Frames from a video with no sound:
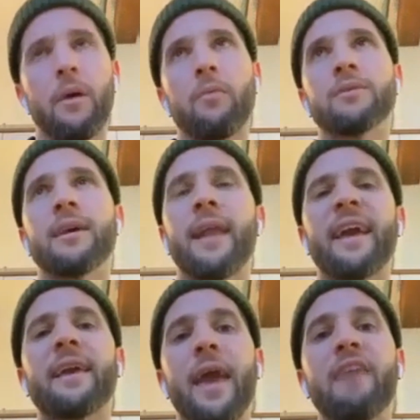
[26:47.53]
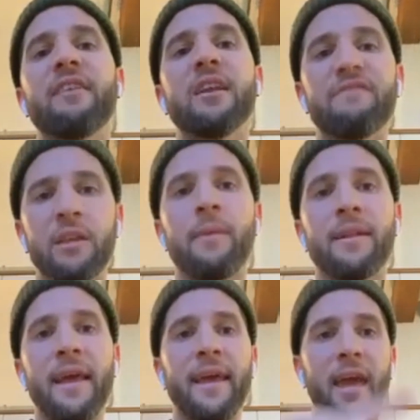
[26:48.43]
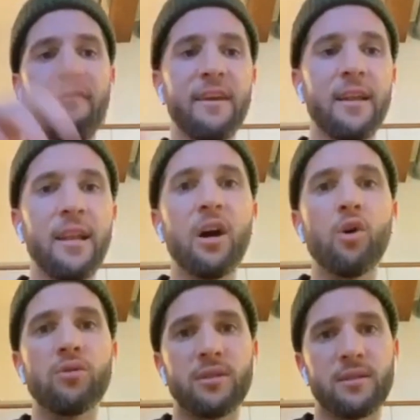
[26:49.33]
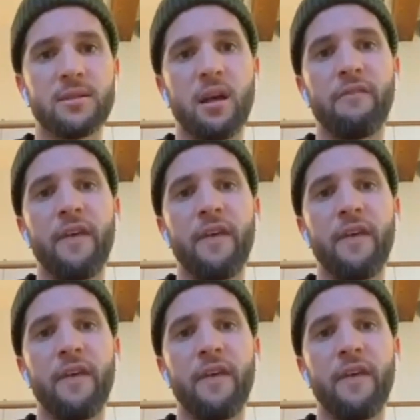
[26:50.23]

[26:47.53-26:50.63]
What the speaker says: I wouldn't say like heavy lifting, but like heavy loads and stuff